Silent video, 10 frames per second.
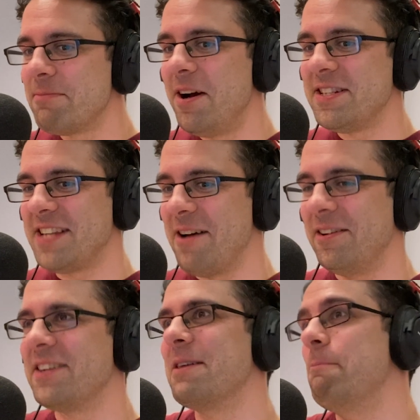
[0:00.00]
might sound
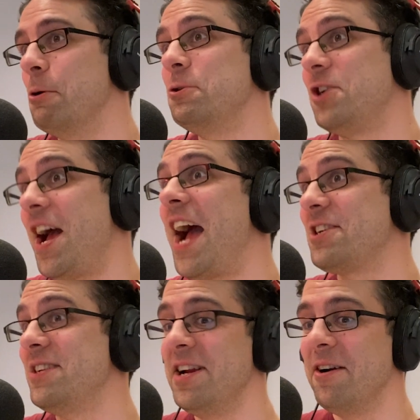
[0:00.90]
like some bullshit
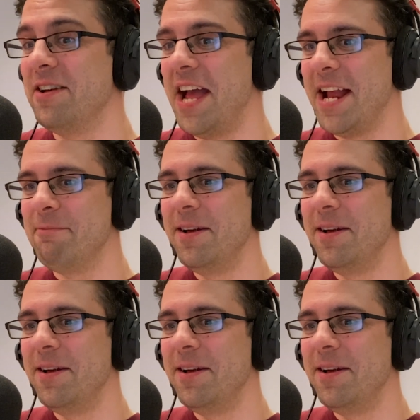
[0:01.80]
action hero name,